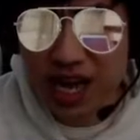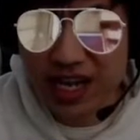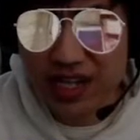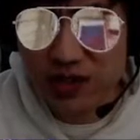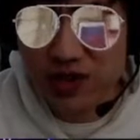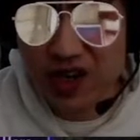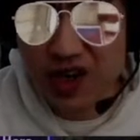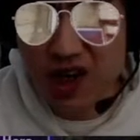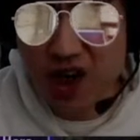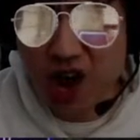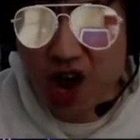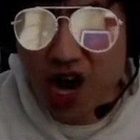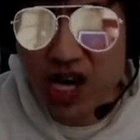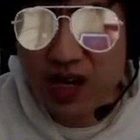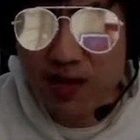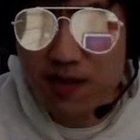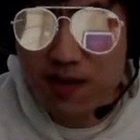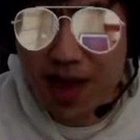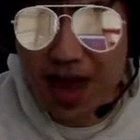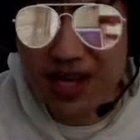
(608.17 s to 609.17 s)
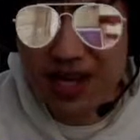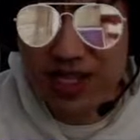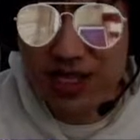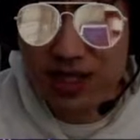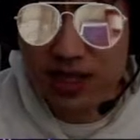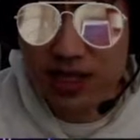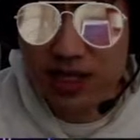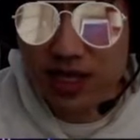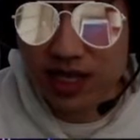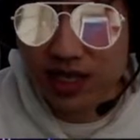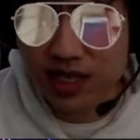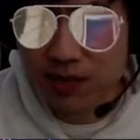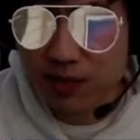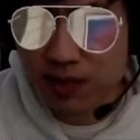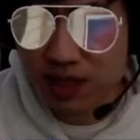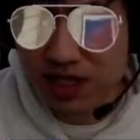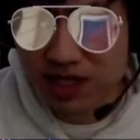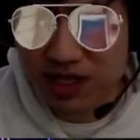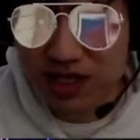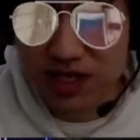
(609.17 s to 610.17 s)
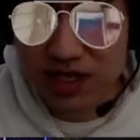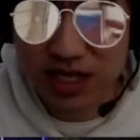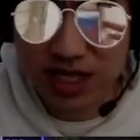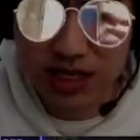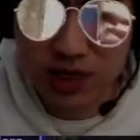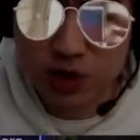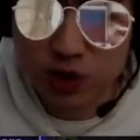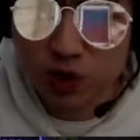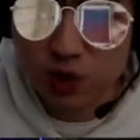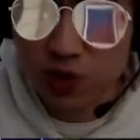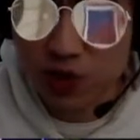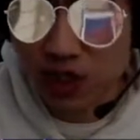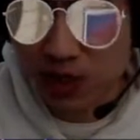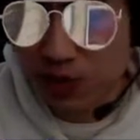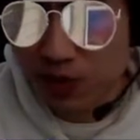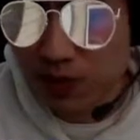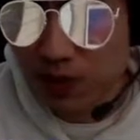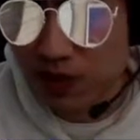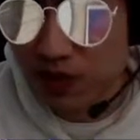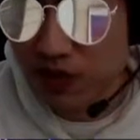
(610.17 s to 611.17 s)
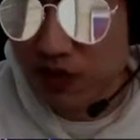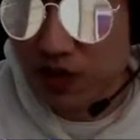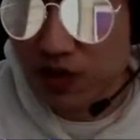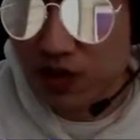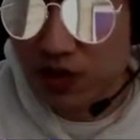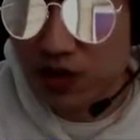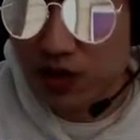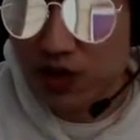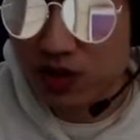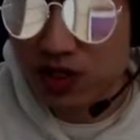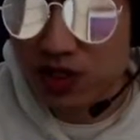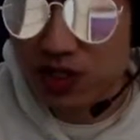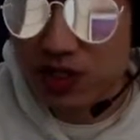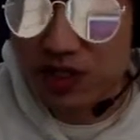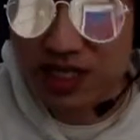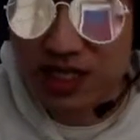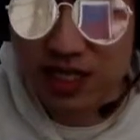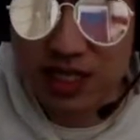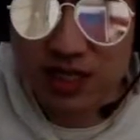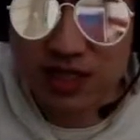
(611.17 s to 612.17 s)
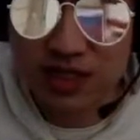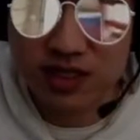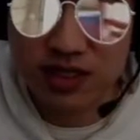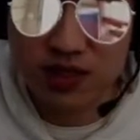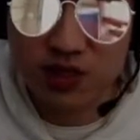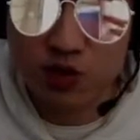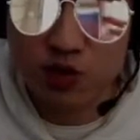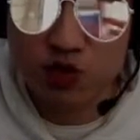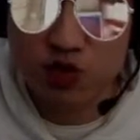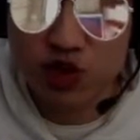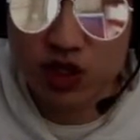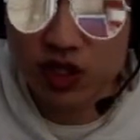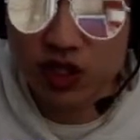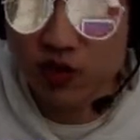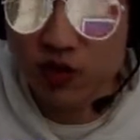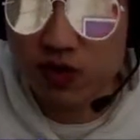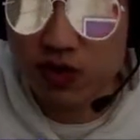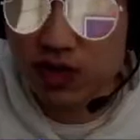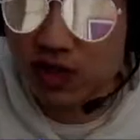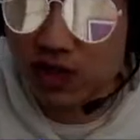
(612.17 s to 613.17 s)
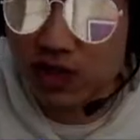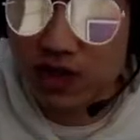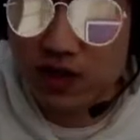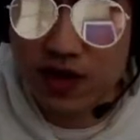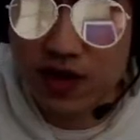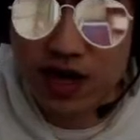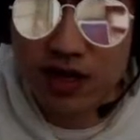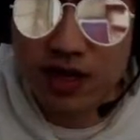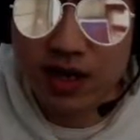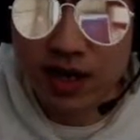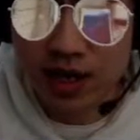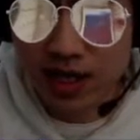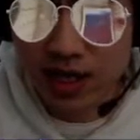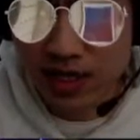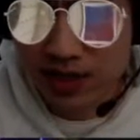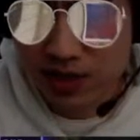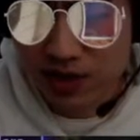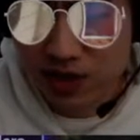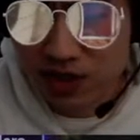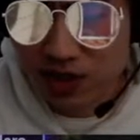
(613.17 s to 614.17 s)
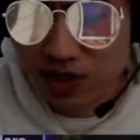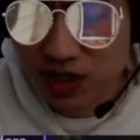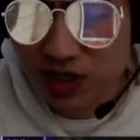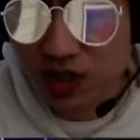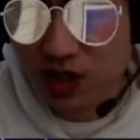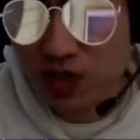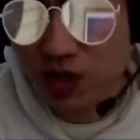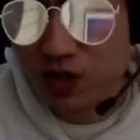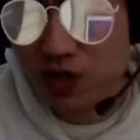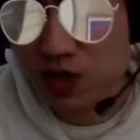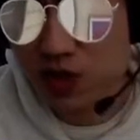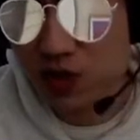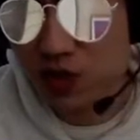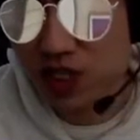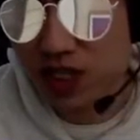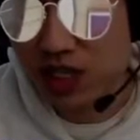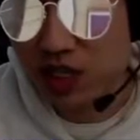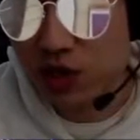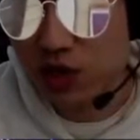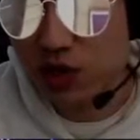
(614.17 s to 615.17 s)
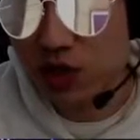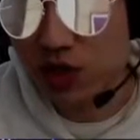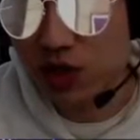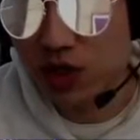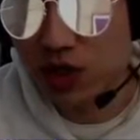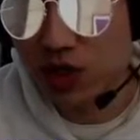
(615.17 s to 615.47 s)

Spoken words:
extra on-demand healing that can potentially hit two people if you're using your D is just really, really good, right? So you just Q, use it, Q, Q,